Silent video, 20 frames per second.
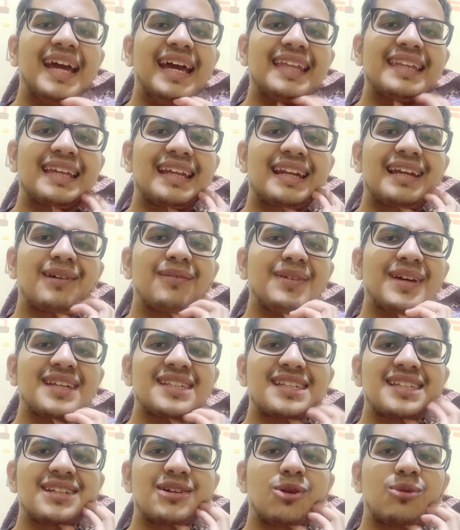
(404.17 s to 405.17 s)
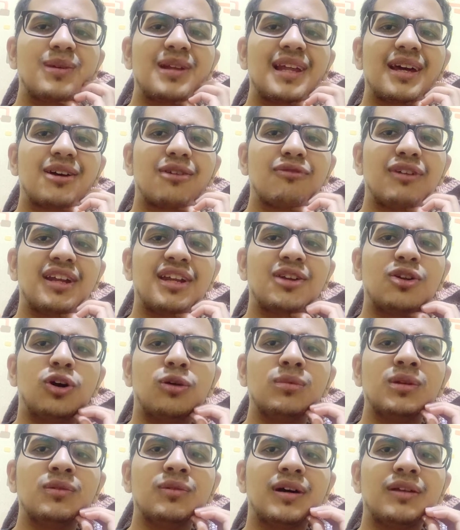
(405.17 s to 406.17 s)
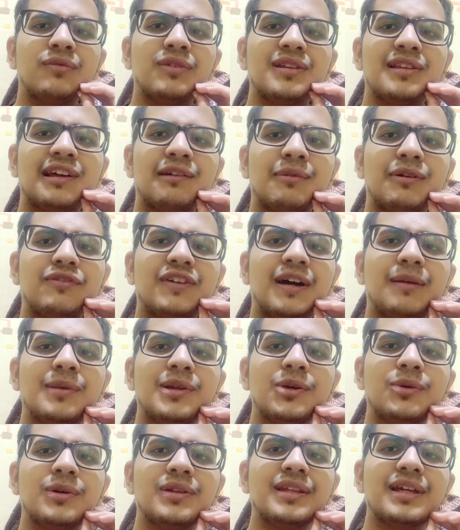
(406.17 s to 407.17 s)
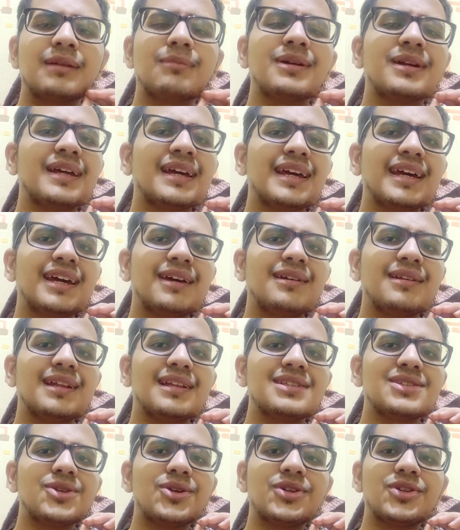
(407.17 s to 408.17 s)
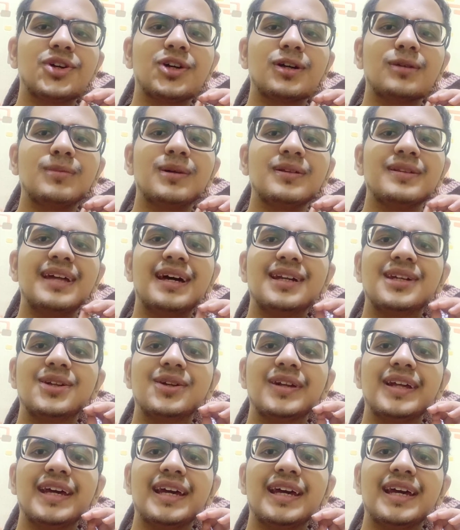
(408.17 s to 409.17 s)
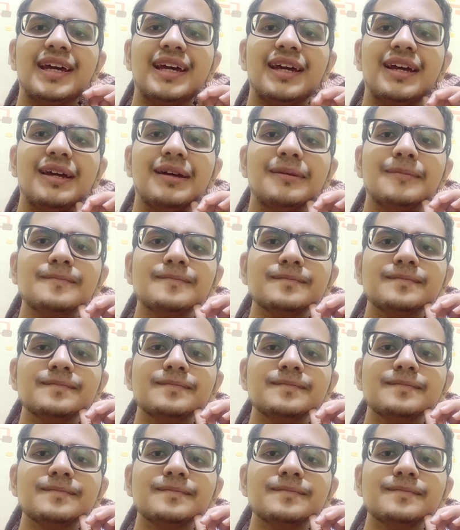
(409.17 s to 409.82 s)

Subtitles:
And then I'm guessing there would be like a very normal one with like my family over there. But hey, let's not talk about that today.